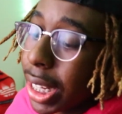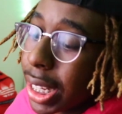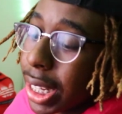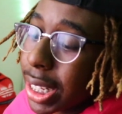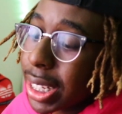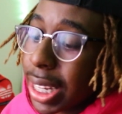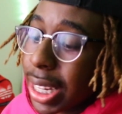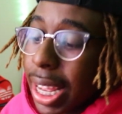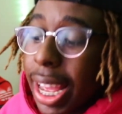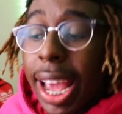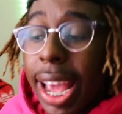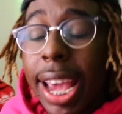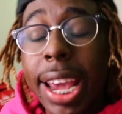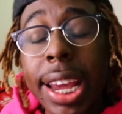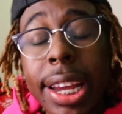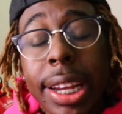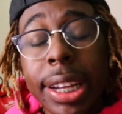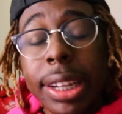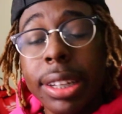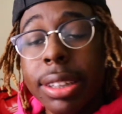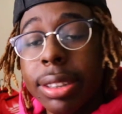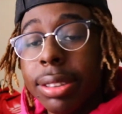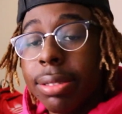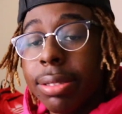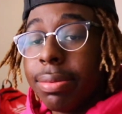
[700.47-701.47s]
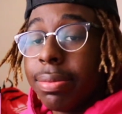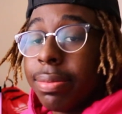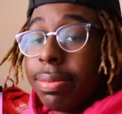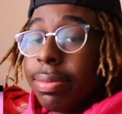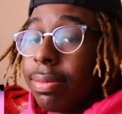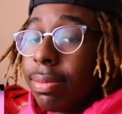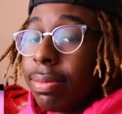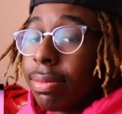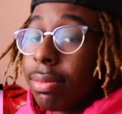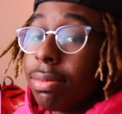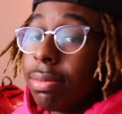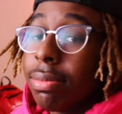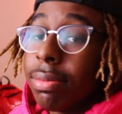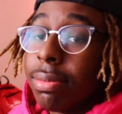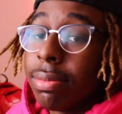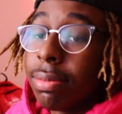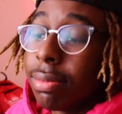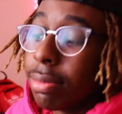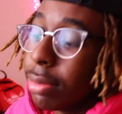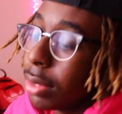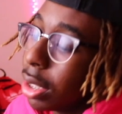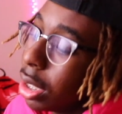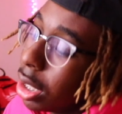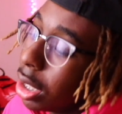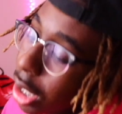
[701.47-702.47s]
I'ma rate this an eight.
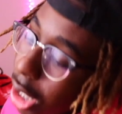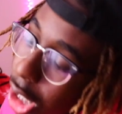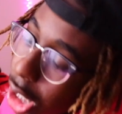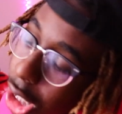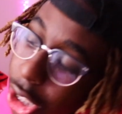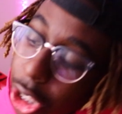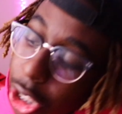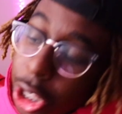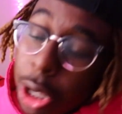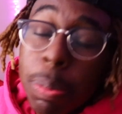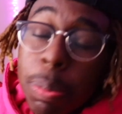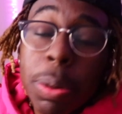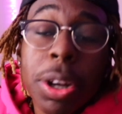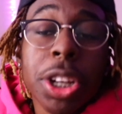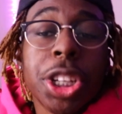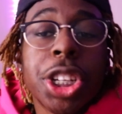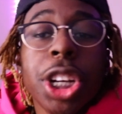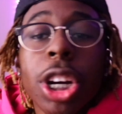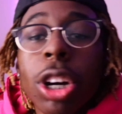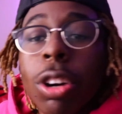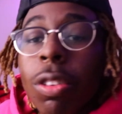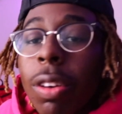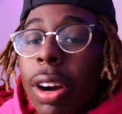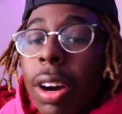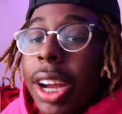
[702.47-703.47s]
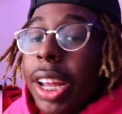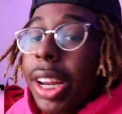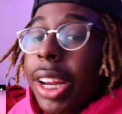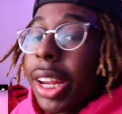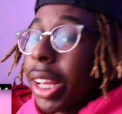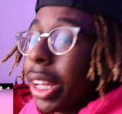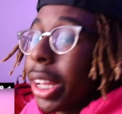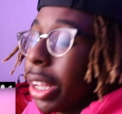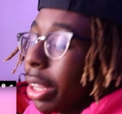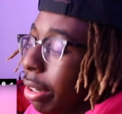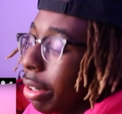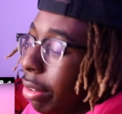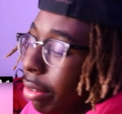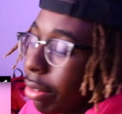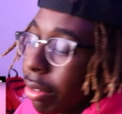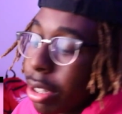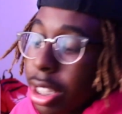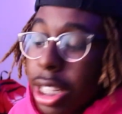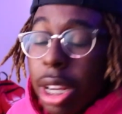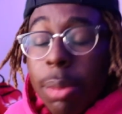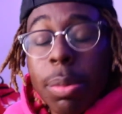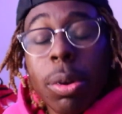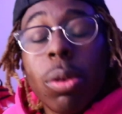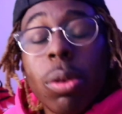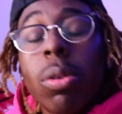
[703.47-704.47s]
You put your
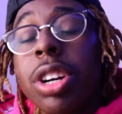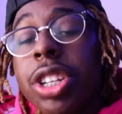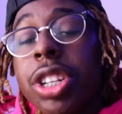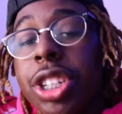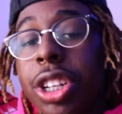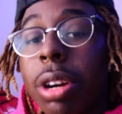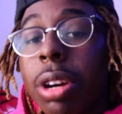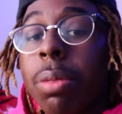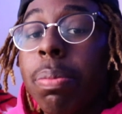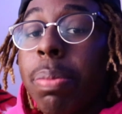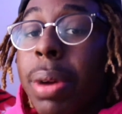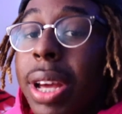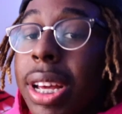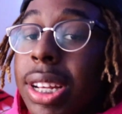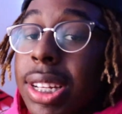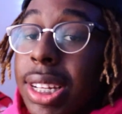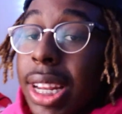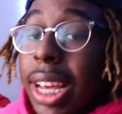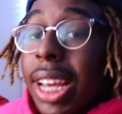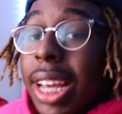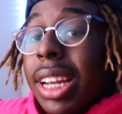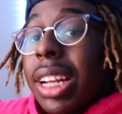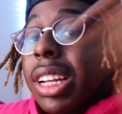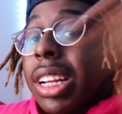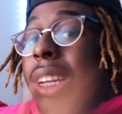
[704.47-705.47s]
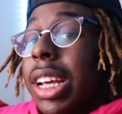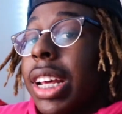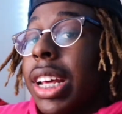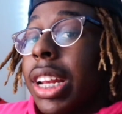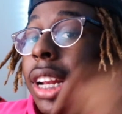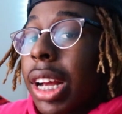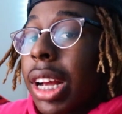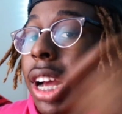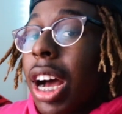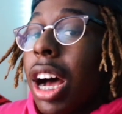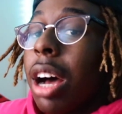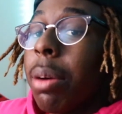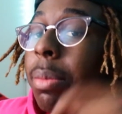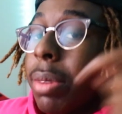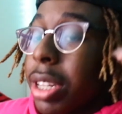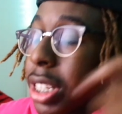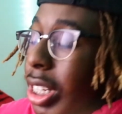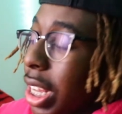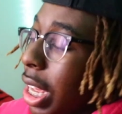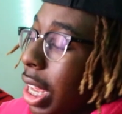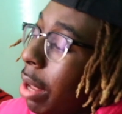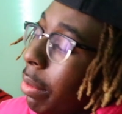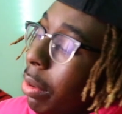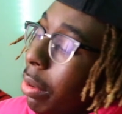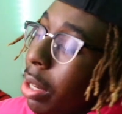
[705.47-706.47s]
rate in. Tell me what's your best in
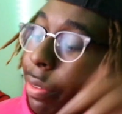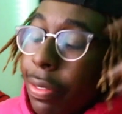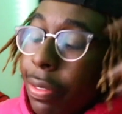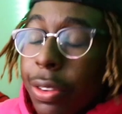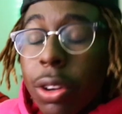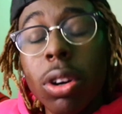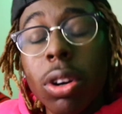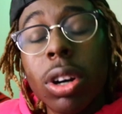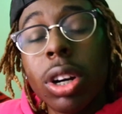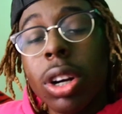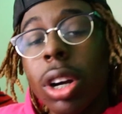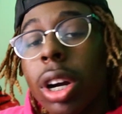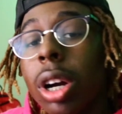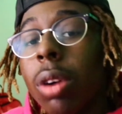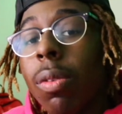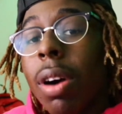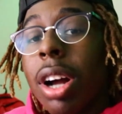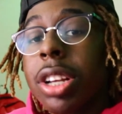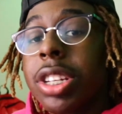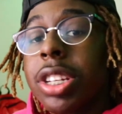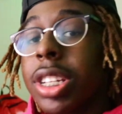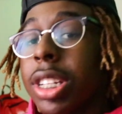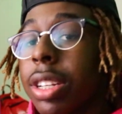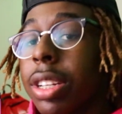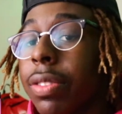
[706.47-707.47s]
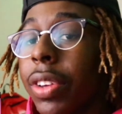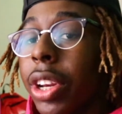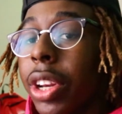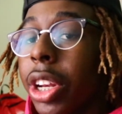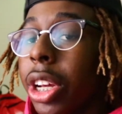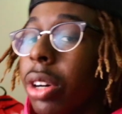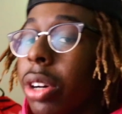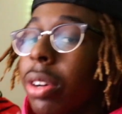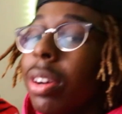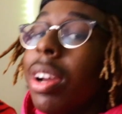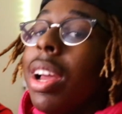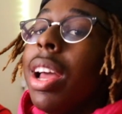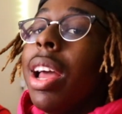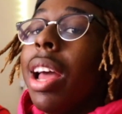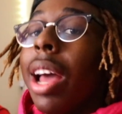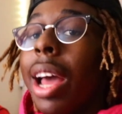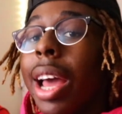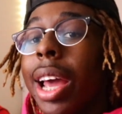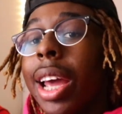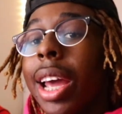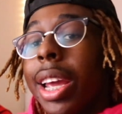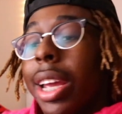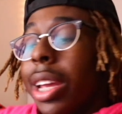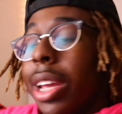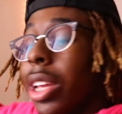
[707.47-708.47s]
the in the comments. I mean, if you're a girl watching this
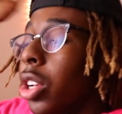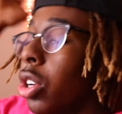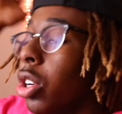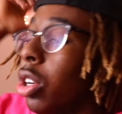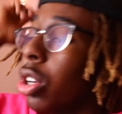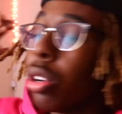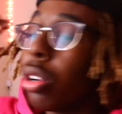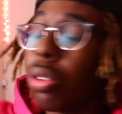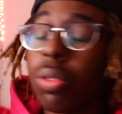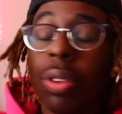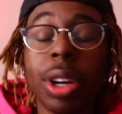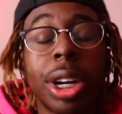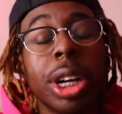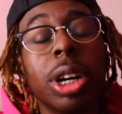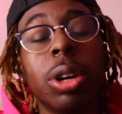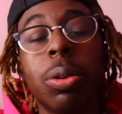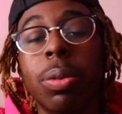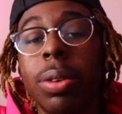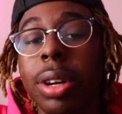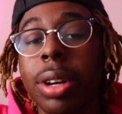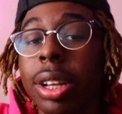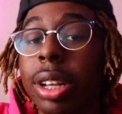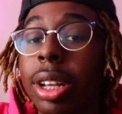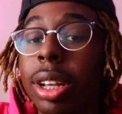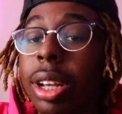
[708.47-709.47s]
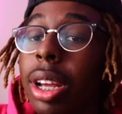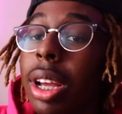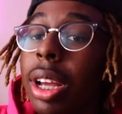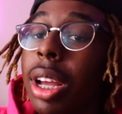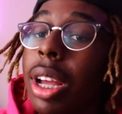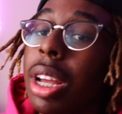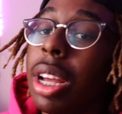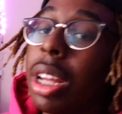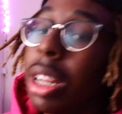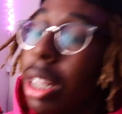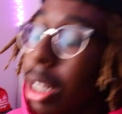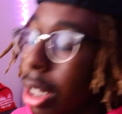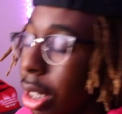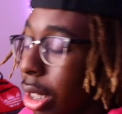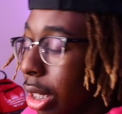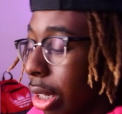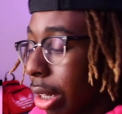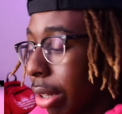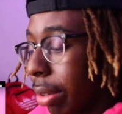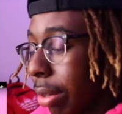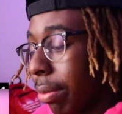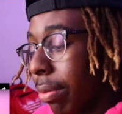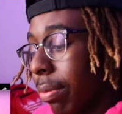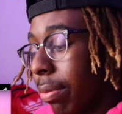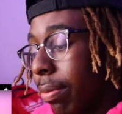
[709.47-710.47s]
video, hey, you're a real one.
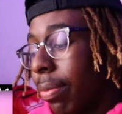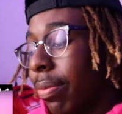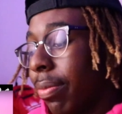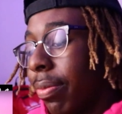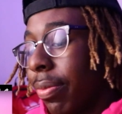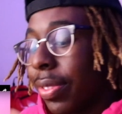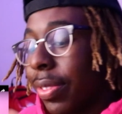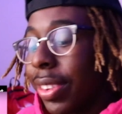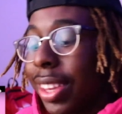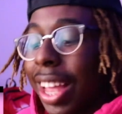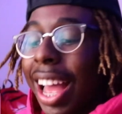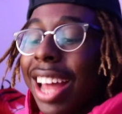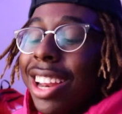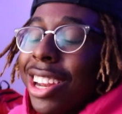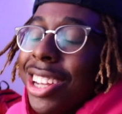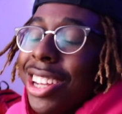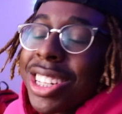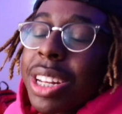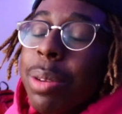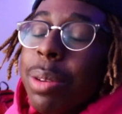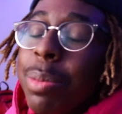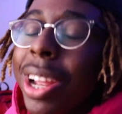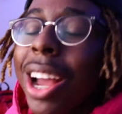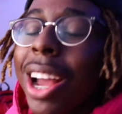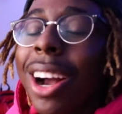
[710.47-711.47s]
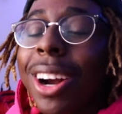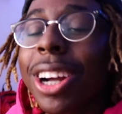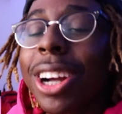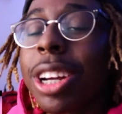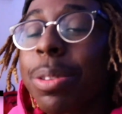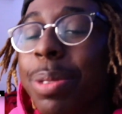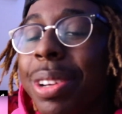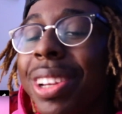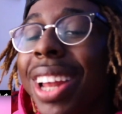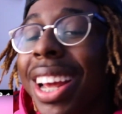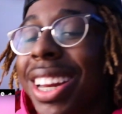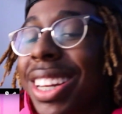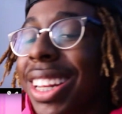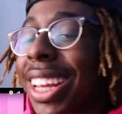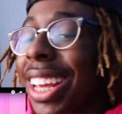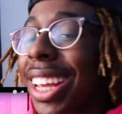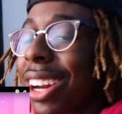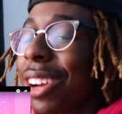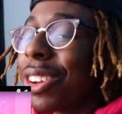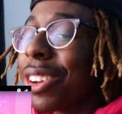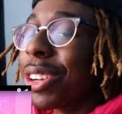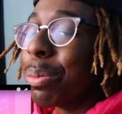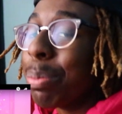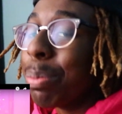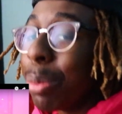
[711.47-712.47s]
Look, I know some of y'all
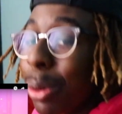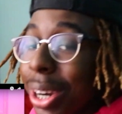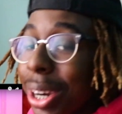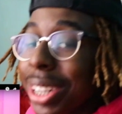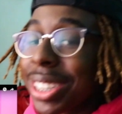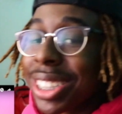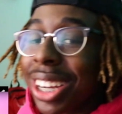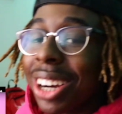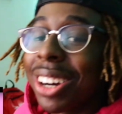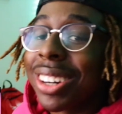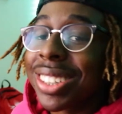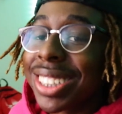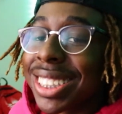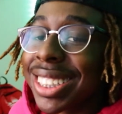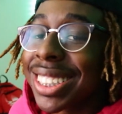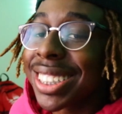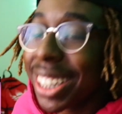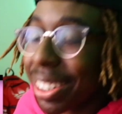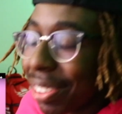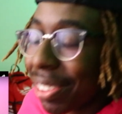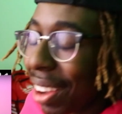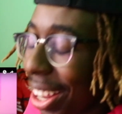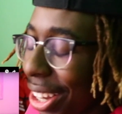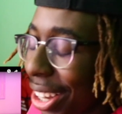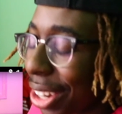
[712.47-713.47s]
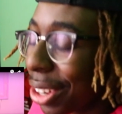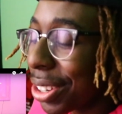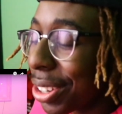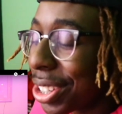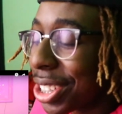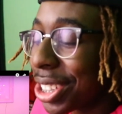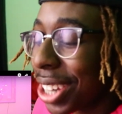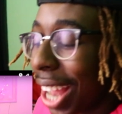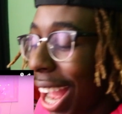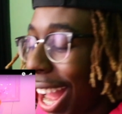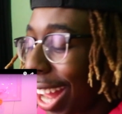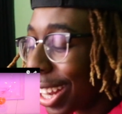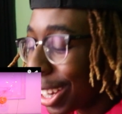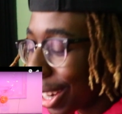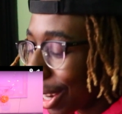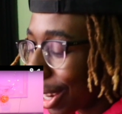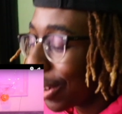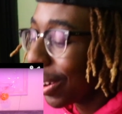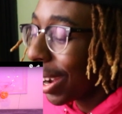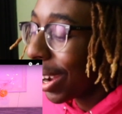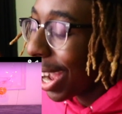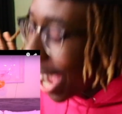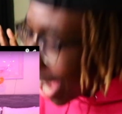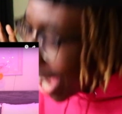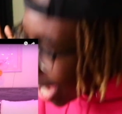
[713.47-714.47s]
girls be like to get on the boy talks and stuff. I
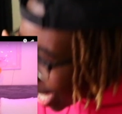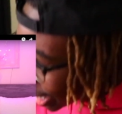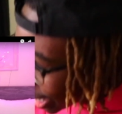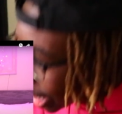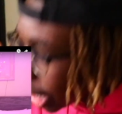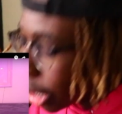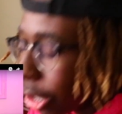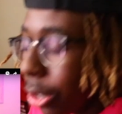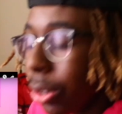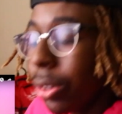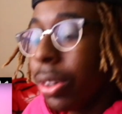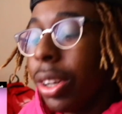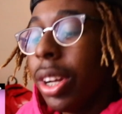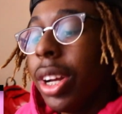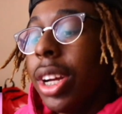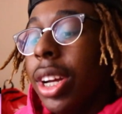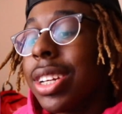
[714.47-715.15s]
know, I know,